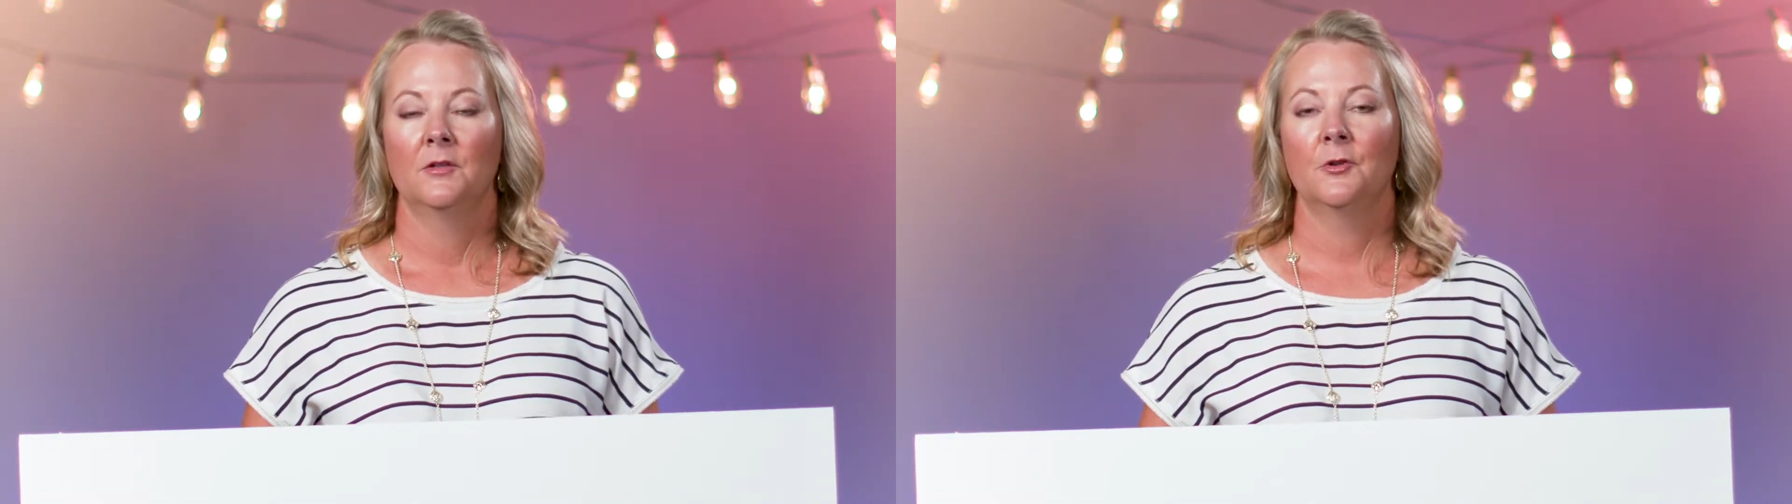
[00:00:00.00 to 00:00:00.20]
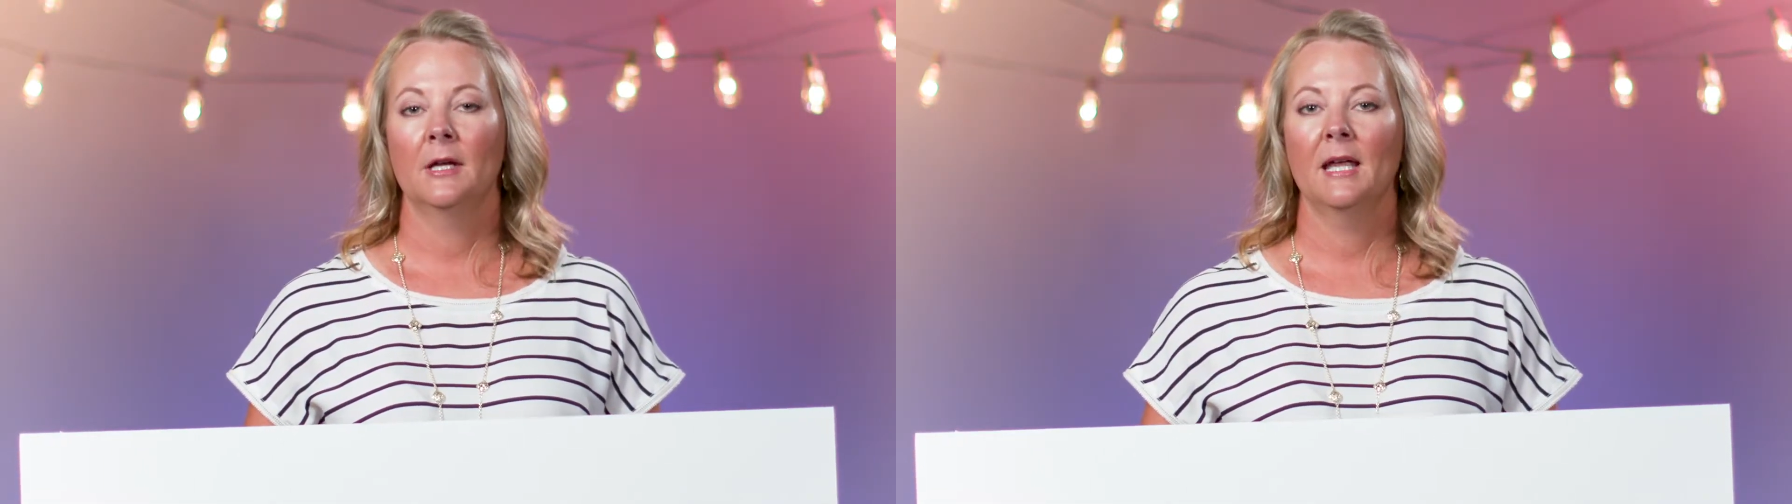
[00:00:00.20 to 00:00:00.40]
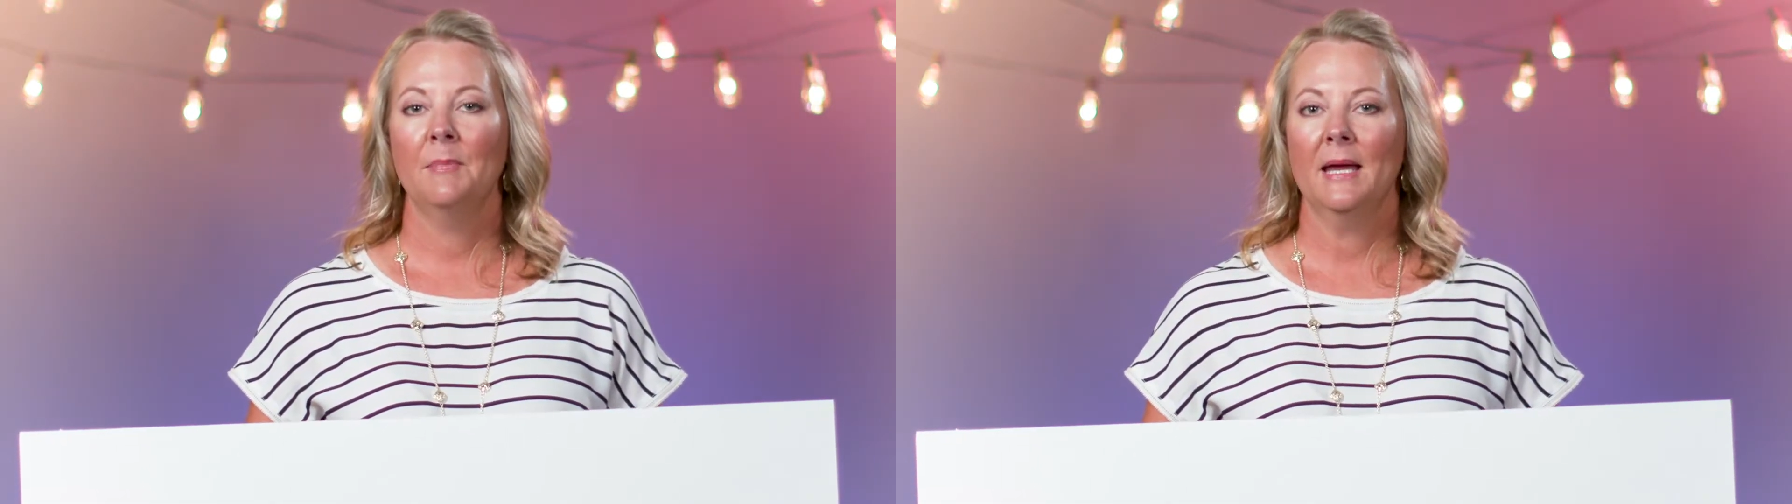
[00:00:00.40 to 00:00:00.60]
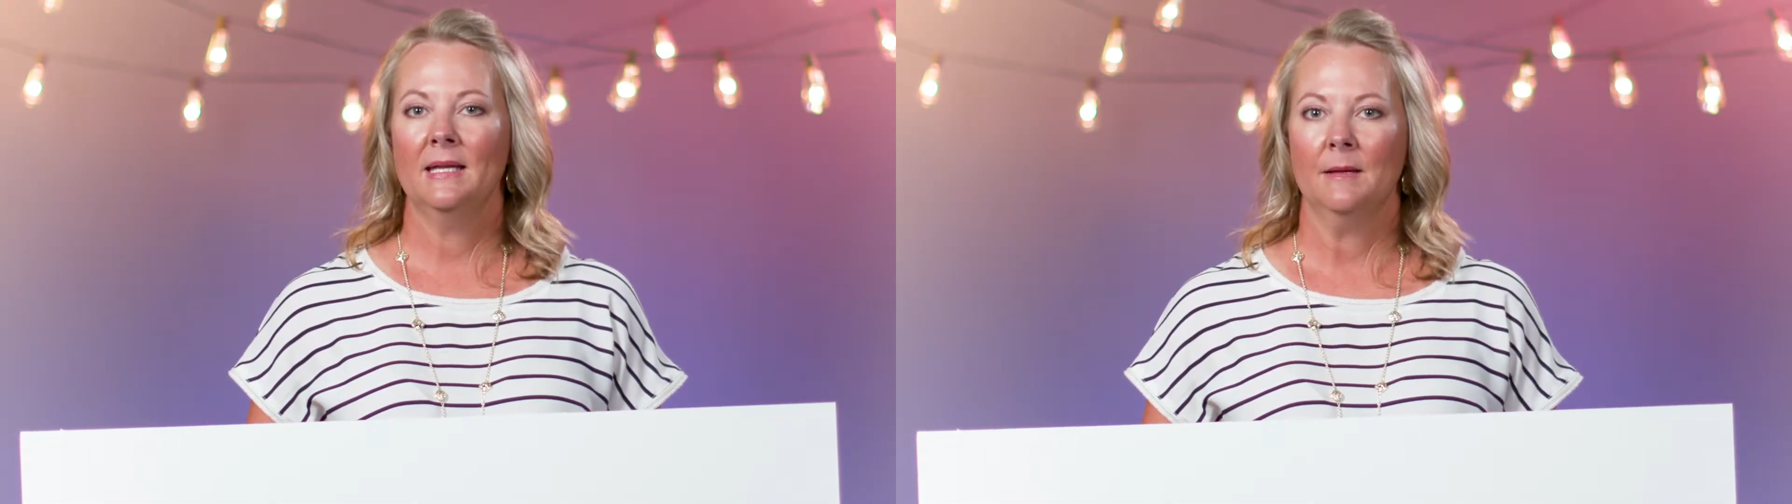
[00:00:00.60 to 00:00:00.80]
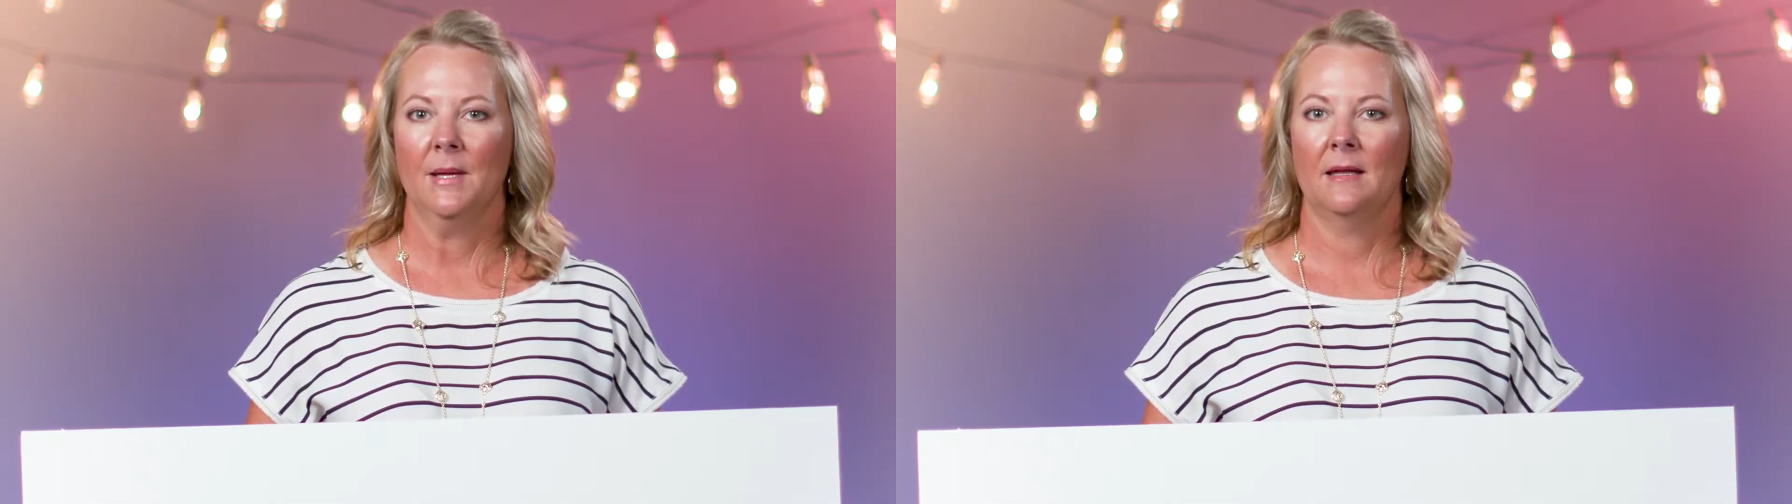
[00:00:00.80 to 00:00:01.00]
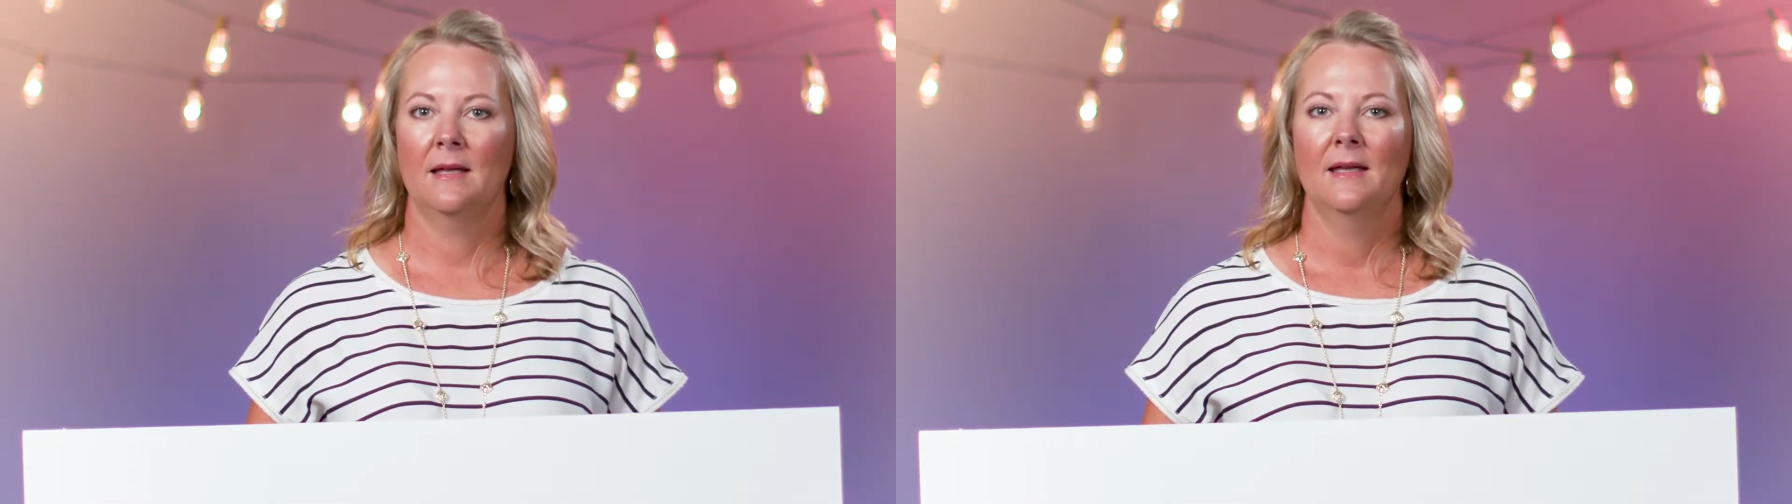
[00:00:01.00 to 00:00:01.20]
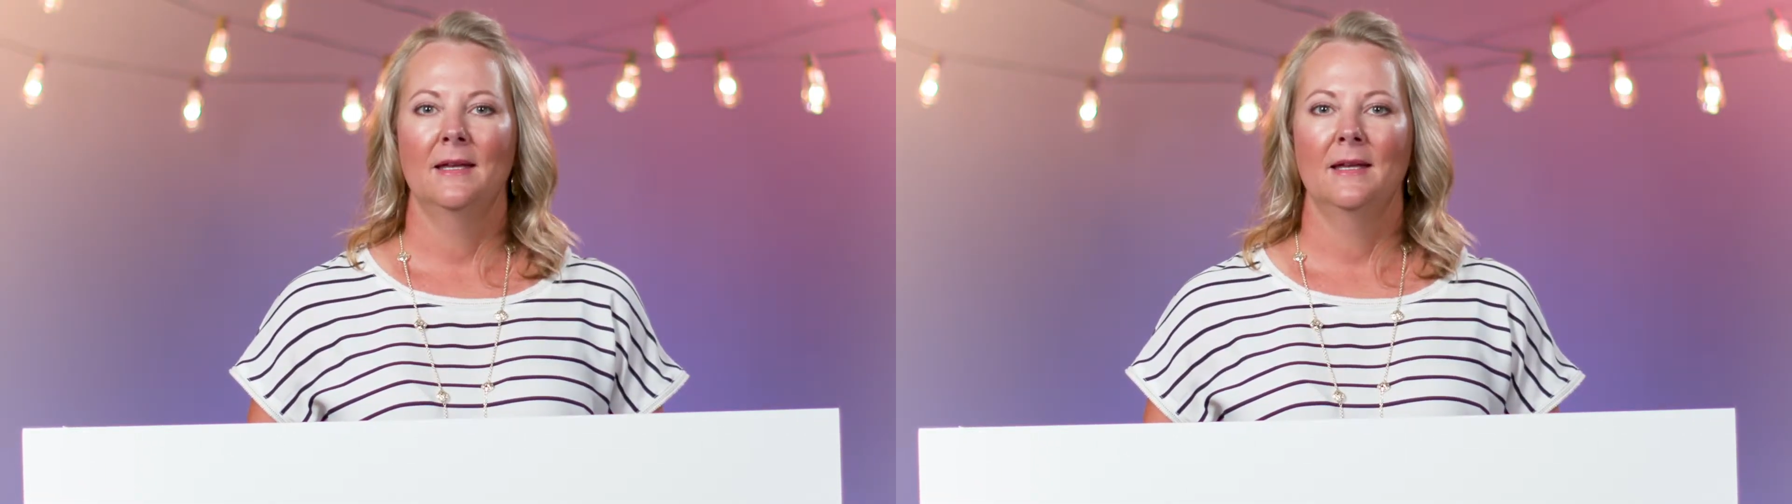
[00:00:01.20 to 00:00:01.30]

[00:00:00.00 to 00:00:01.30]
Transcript: During a pandemic,